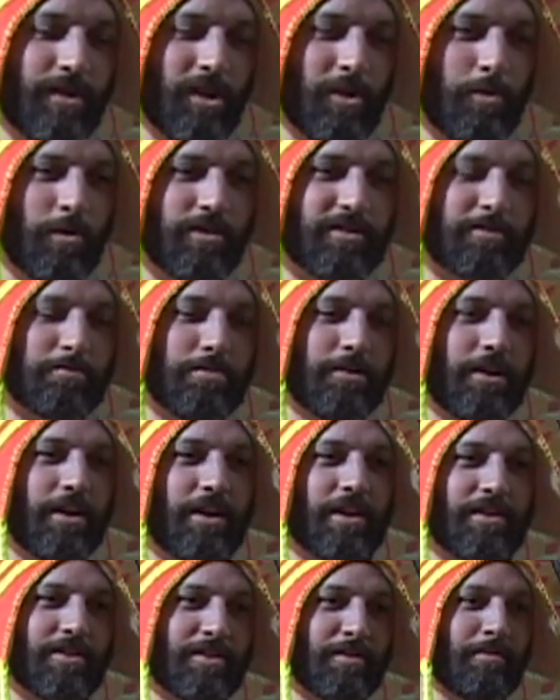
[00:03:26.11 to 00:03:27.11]
he wasn't
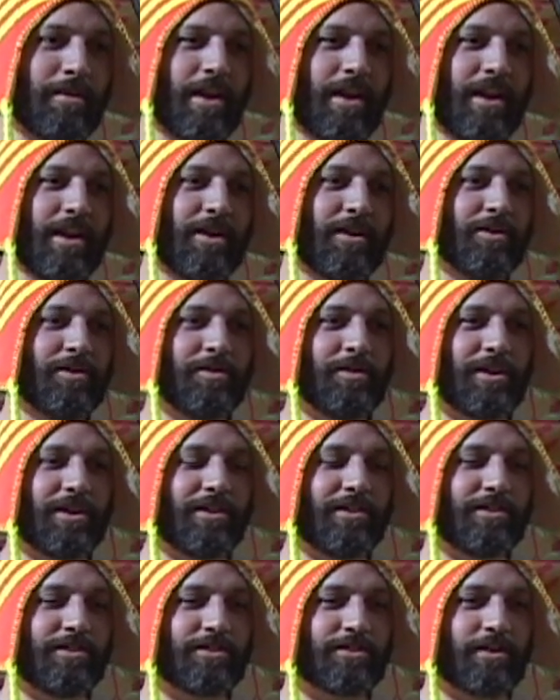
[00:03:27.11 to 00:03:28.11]
playing some angle
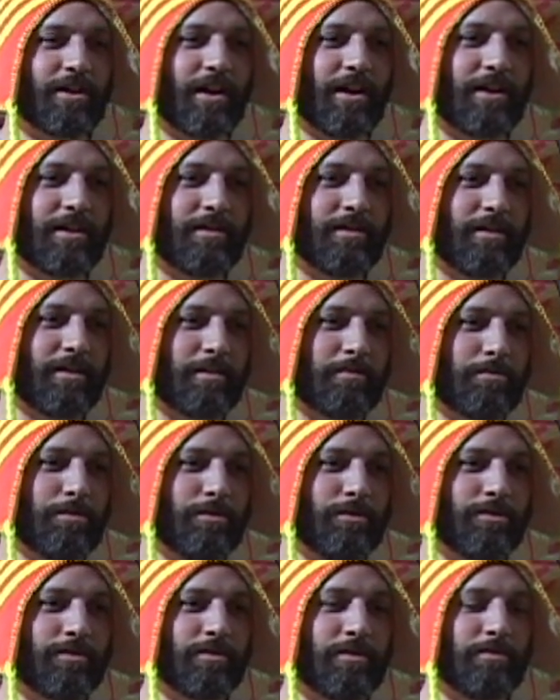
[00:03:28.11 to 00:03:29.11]
where he's trying to, like,
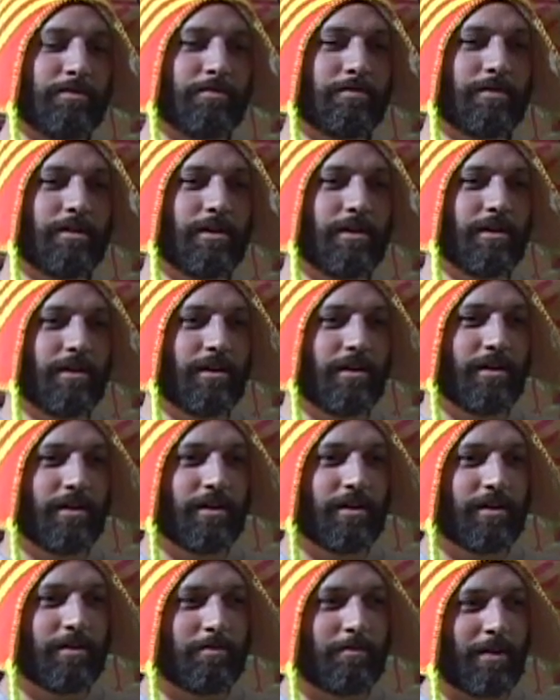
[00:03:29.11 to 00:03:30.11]
pull some
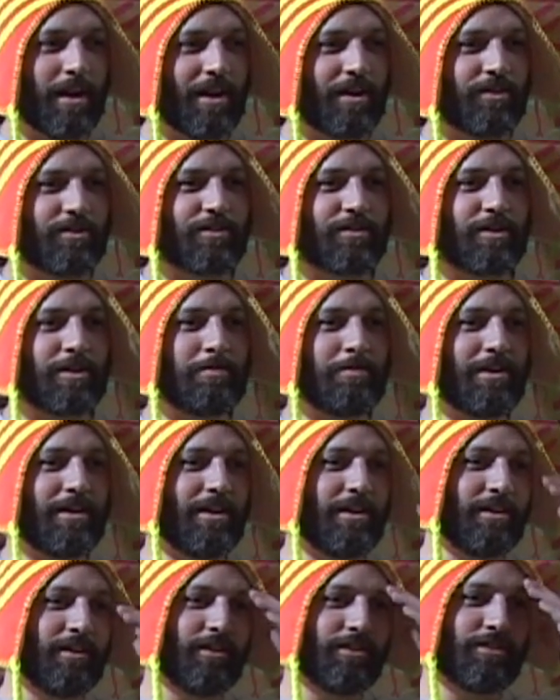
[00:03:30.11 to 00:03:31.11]
mainstream
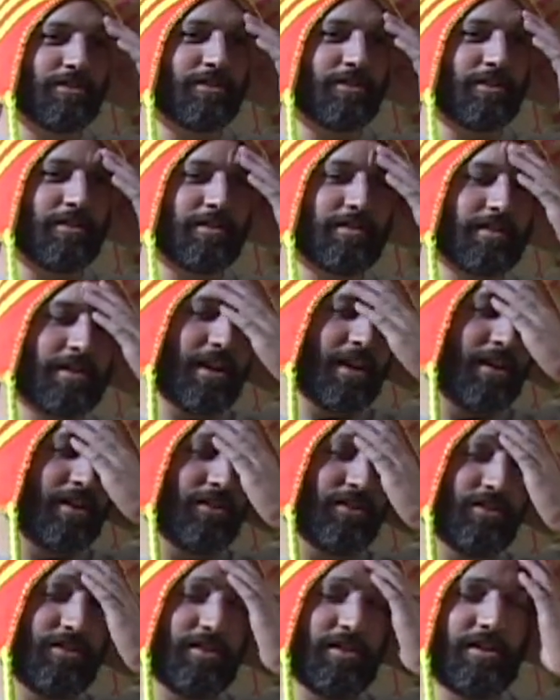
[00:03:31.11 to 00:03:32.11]
industry
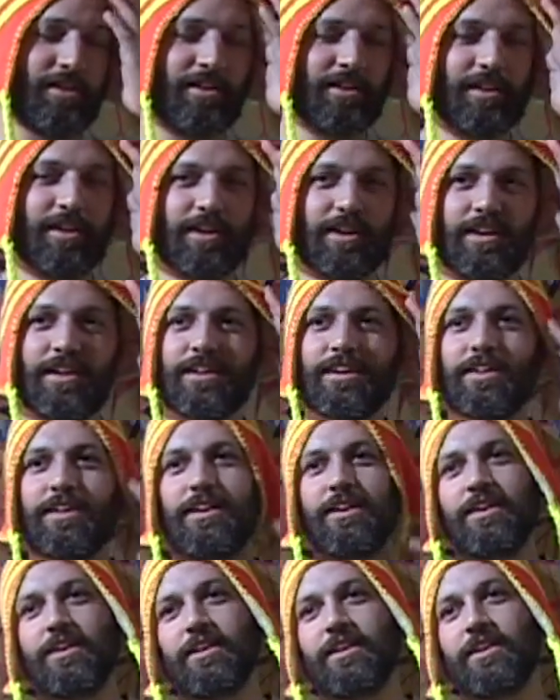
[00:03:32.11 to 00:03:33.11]
skate shit. Like,
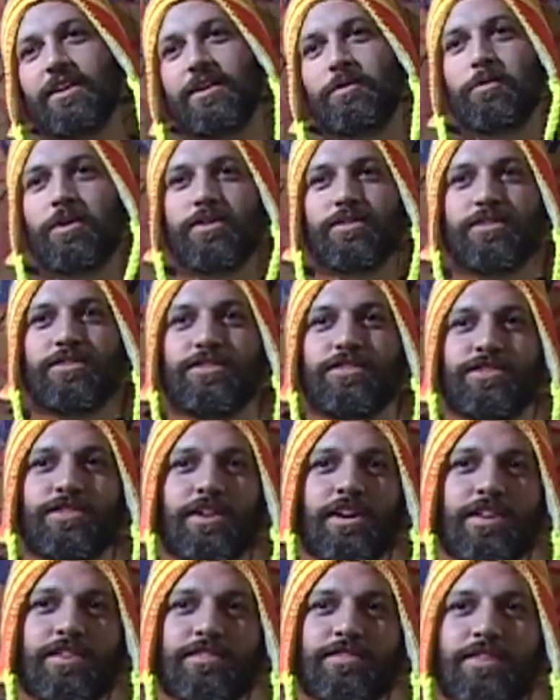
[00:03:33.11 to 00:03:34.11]
he wasn't
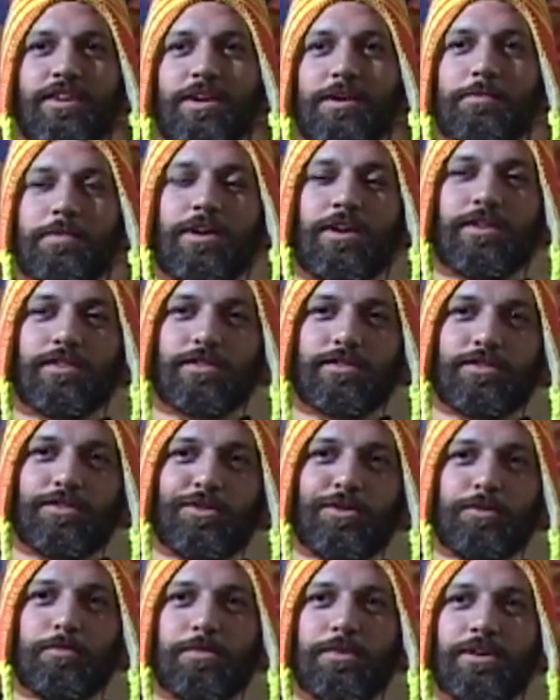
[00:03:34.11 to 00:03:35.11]
dressed up all
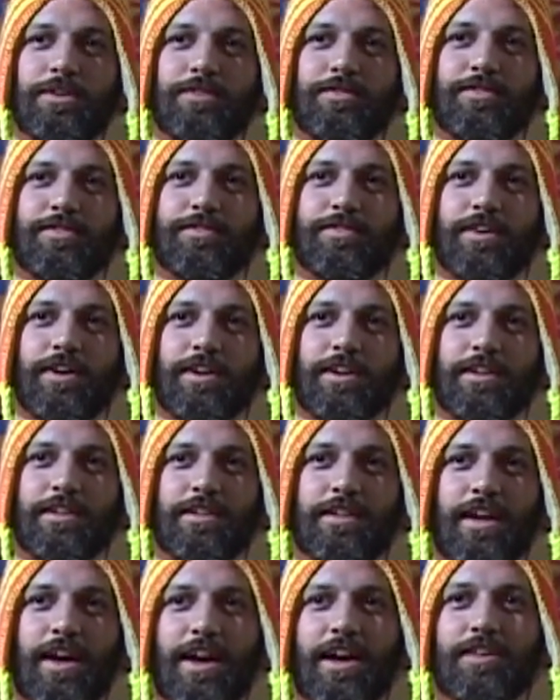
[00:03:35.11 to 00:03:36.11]
stupid with
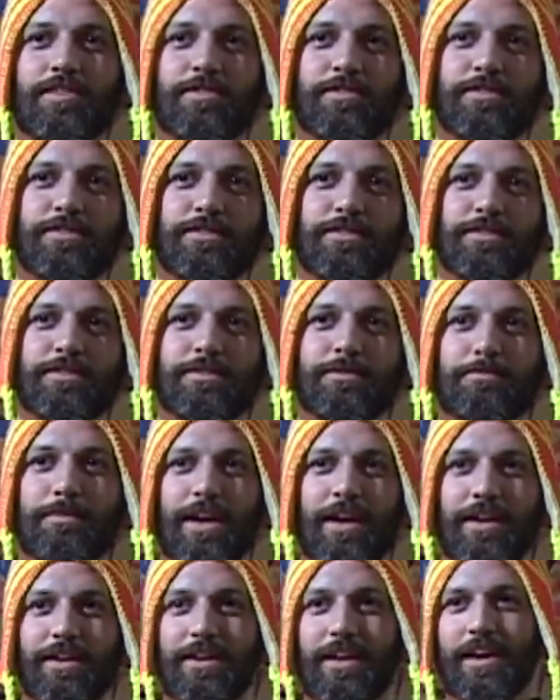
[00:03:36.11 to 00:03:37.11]
fucking tassels and
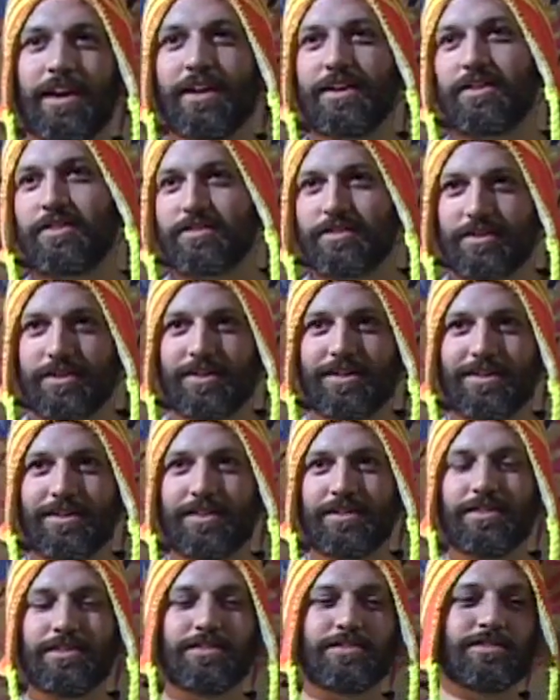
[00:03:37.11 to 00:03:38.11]
bandanas and
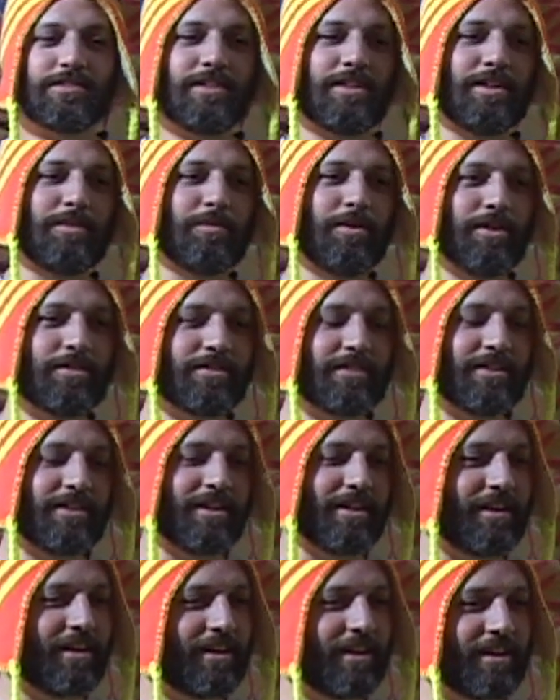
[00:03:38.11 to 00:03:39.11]
all this, and he wasn't,
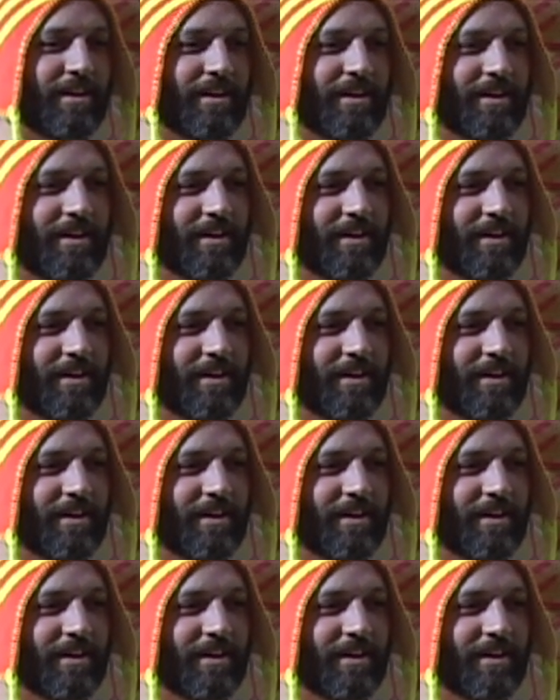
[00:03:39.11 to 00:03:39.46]
like,